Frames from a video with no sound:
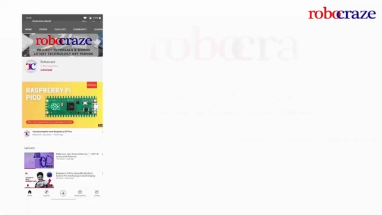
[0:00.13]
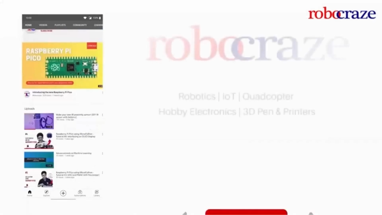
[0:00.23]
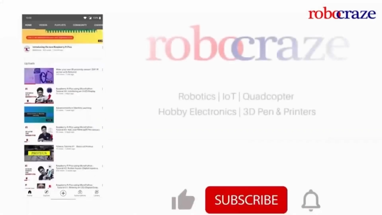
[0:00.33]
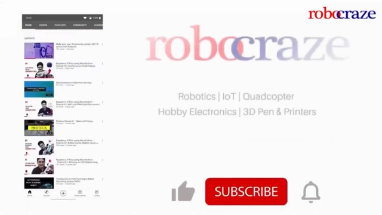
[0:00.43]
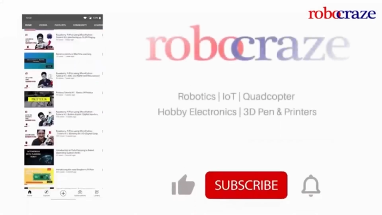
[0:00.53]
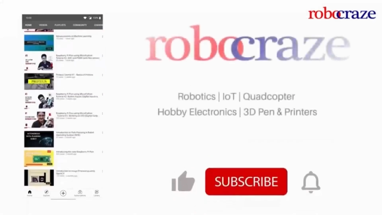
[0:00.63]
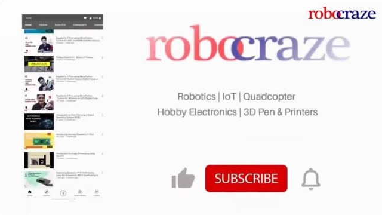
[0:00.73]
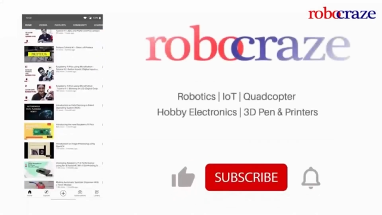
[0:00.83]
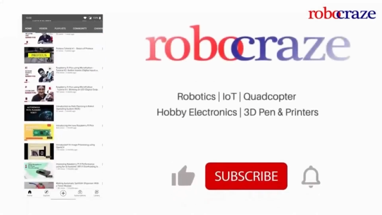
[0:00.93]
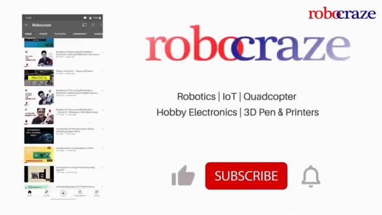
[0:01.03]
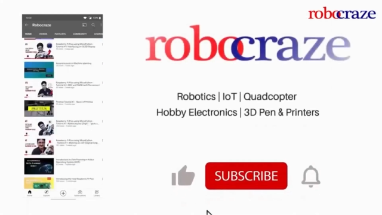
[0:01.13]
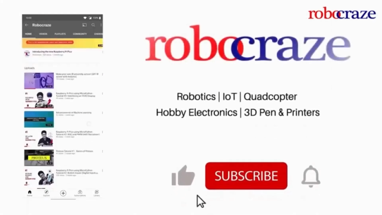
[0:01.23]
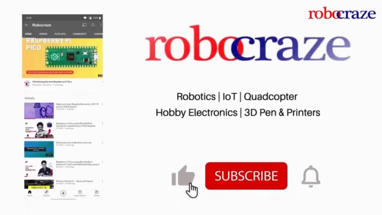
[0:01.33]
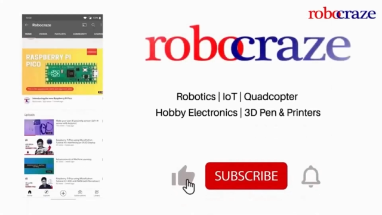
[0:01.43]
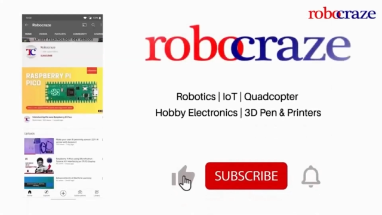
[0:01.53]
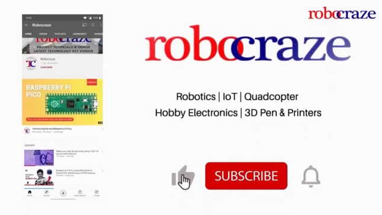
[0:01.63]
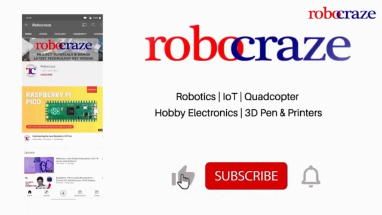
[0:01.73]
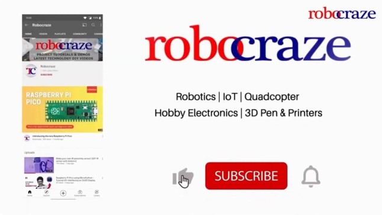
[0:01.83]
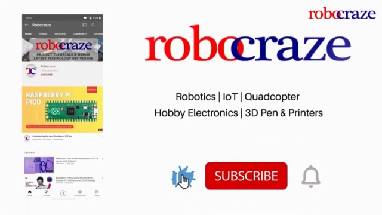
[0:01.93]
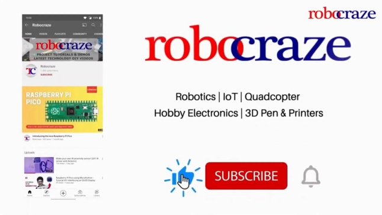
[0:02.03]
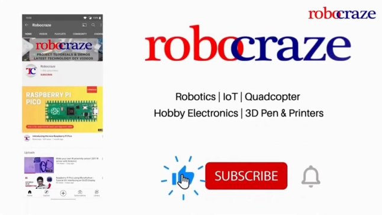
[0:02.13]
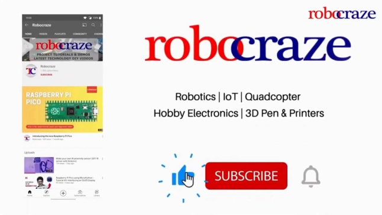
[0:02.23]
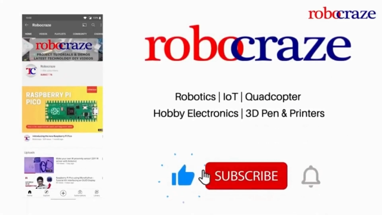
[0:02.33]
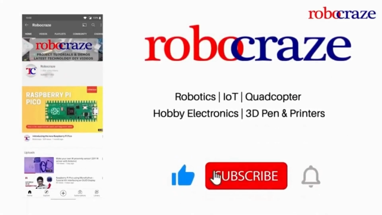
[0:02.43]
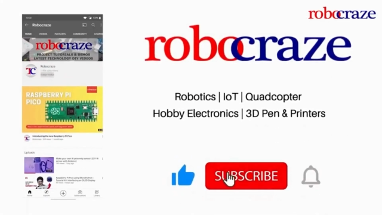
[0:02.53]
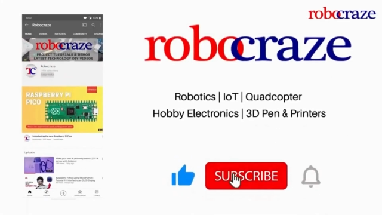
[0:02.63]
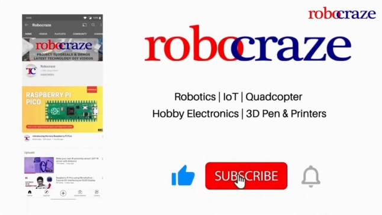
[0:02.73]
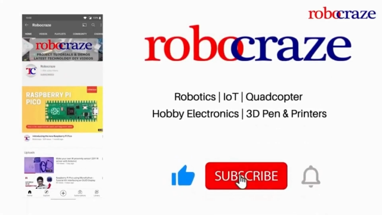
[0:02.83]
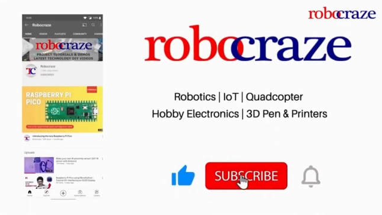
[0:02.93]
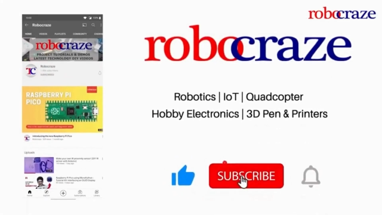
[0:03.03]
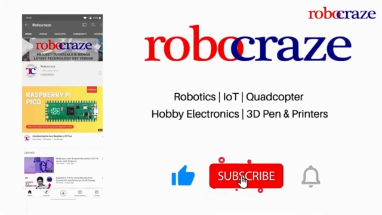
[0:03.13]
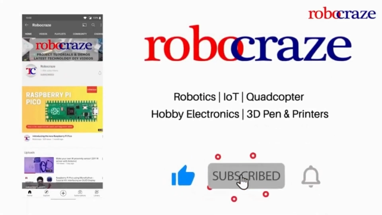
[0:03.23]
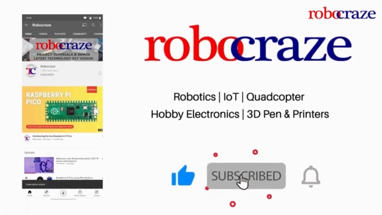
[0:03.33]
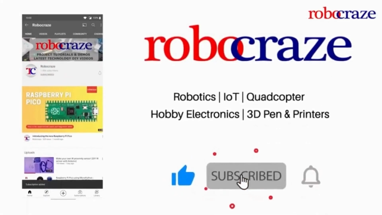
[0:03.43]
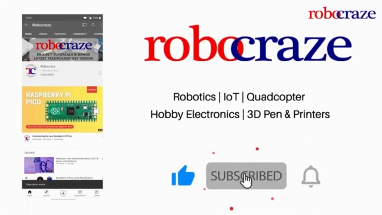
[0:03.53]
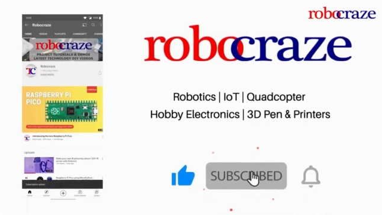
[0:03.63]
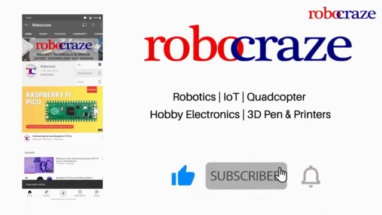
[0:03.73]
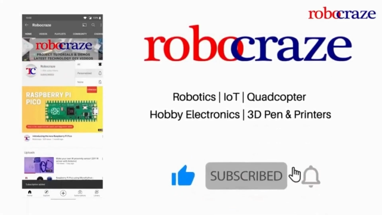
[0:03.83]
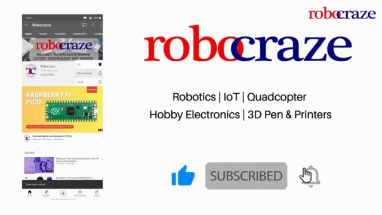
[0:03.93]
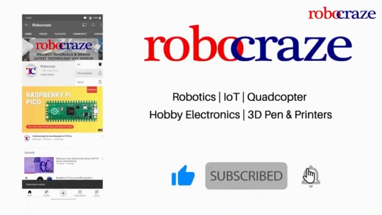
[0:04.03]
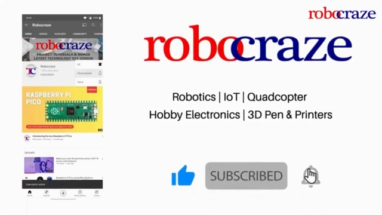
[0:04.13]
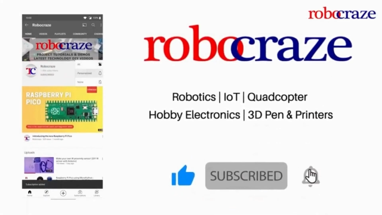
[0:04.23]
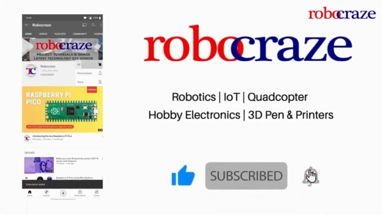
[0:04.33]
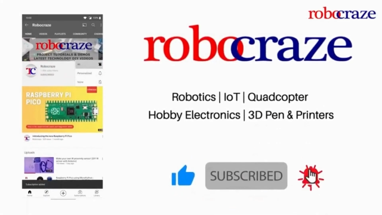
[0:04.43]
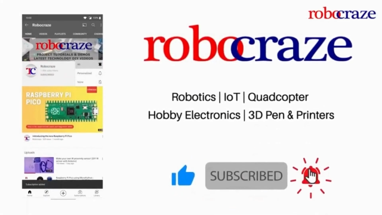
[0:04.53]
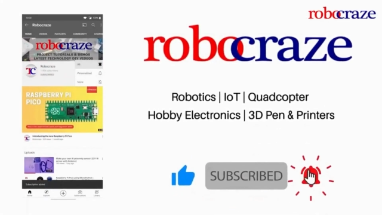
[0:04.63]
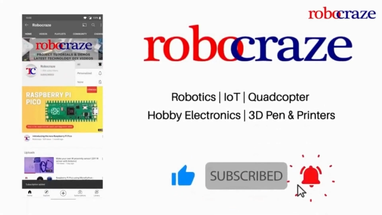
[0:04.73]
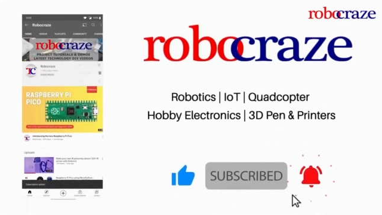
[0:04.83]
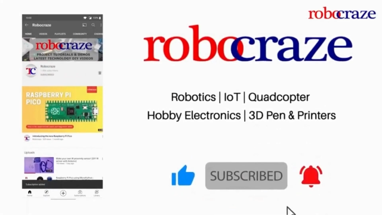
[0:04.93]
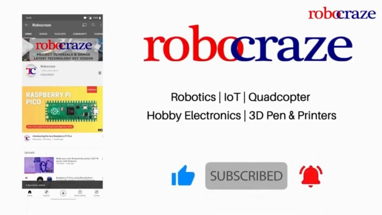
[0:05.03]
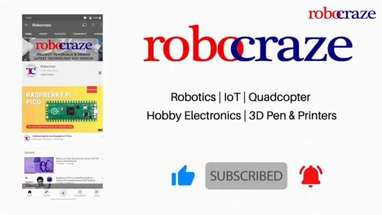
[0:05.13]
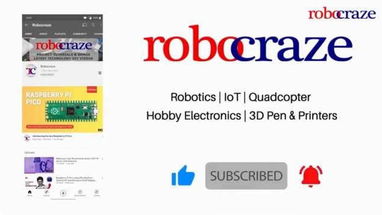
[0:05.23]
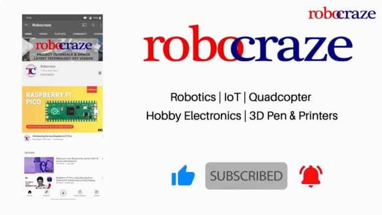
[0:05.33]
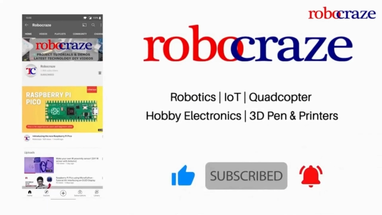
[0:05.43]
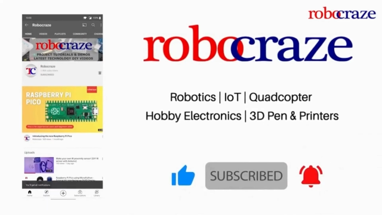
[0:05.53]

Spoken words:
(no speaker visible)